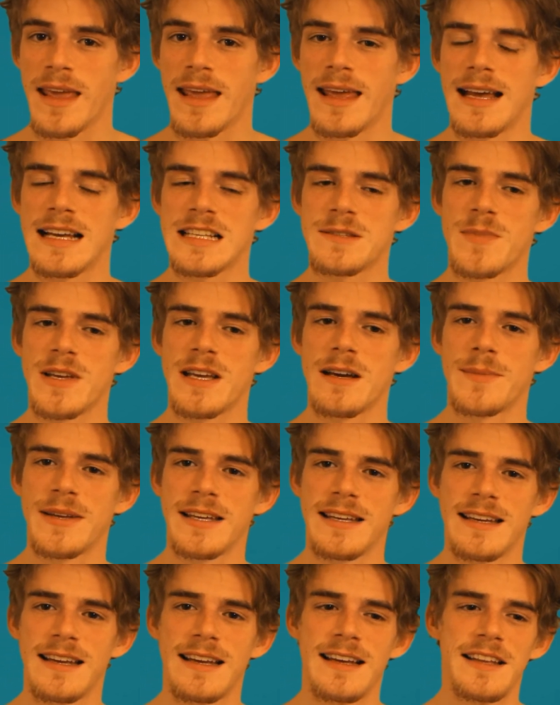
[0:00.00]
as
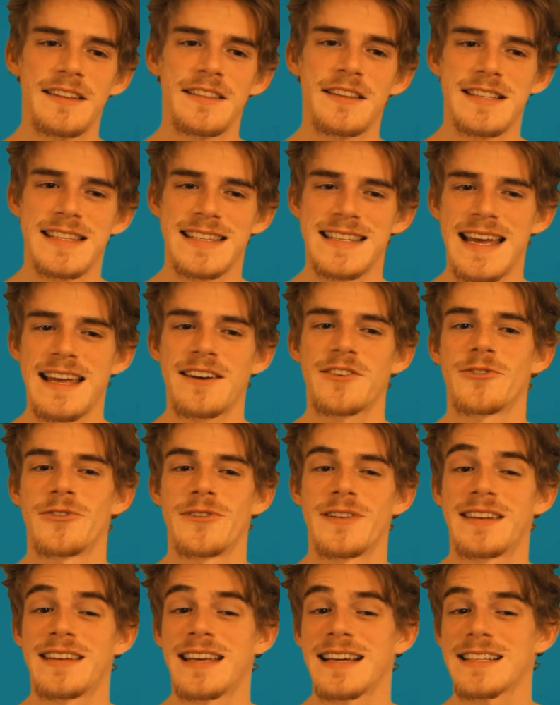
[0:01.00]
becoming the standard
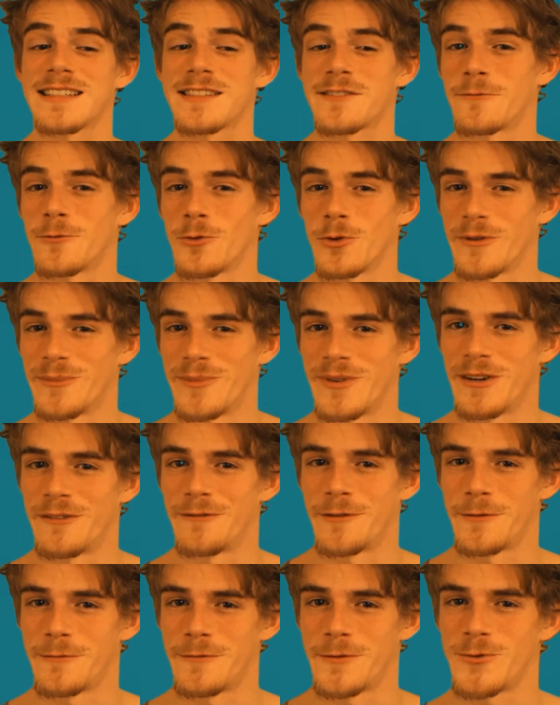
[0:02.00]
text form of
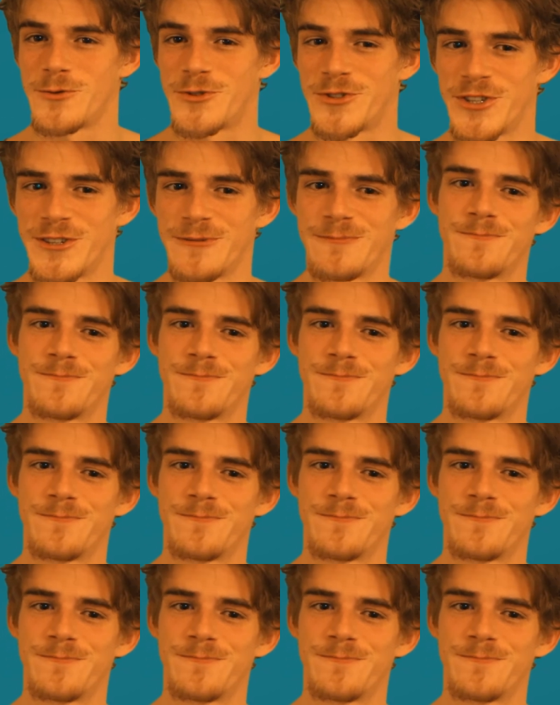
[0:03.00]
the future.